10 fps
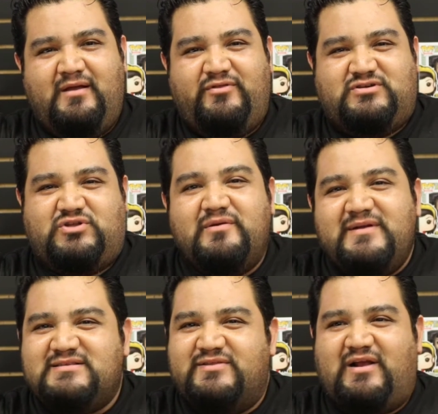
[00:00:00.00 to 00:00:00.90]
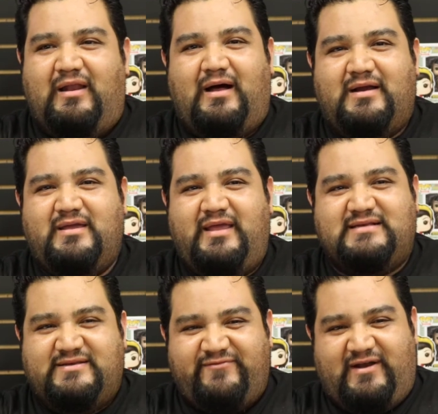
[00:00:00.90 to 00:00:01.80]
there's 30 minutes on the clock. He
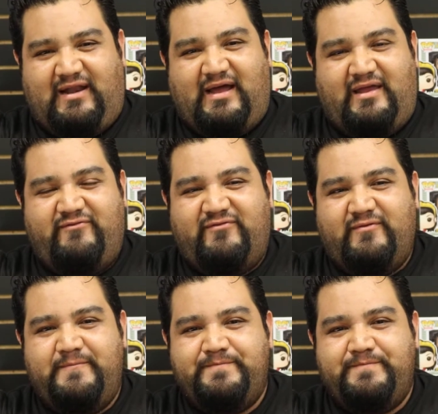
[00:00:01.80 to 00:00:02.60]
has infinite life.